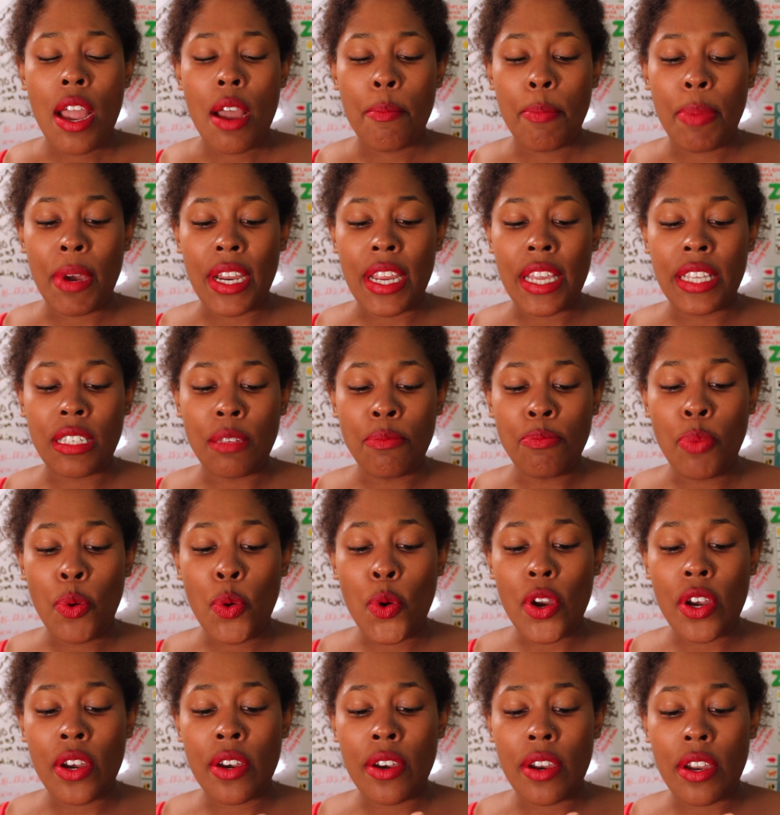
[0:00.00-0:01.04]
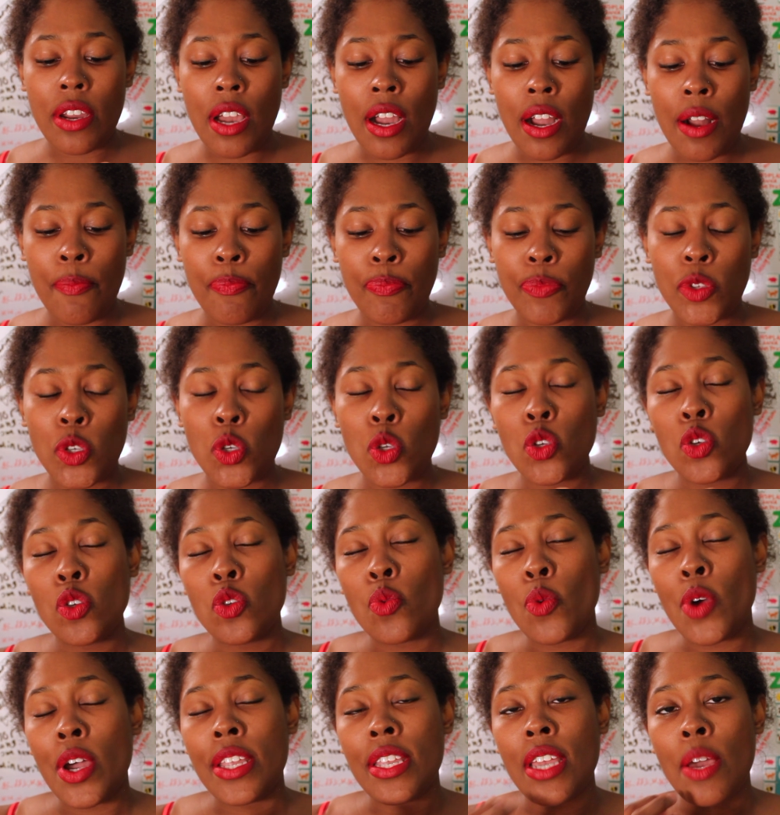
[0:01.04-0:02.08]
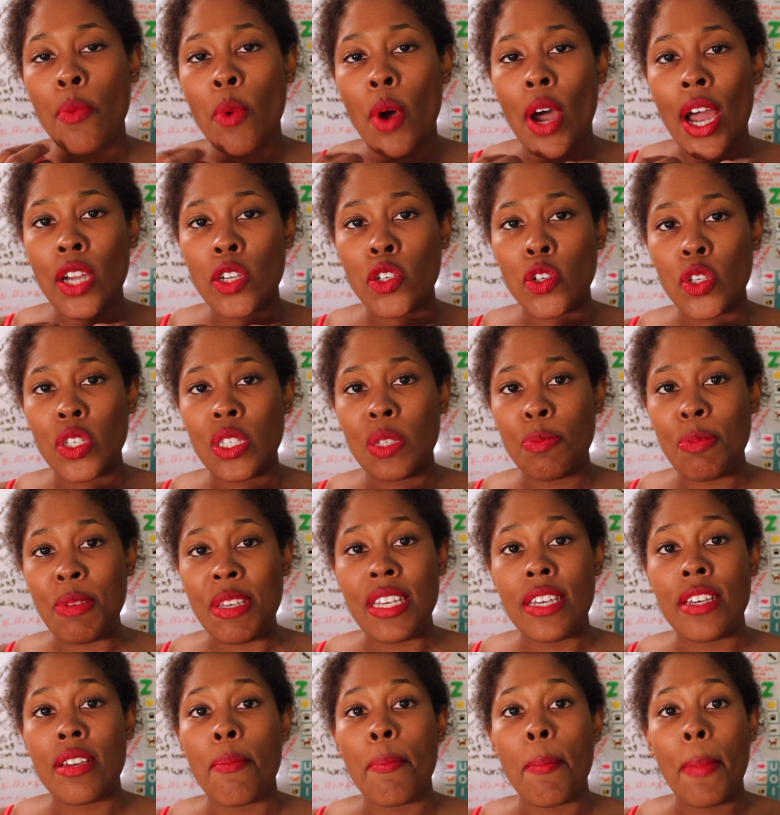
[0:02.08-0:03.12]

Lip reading: but it's important to use one that will actually speak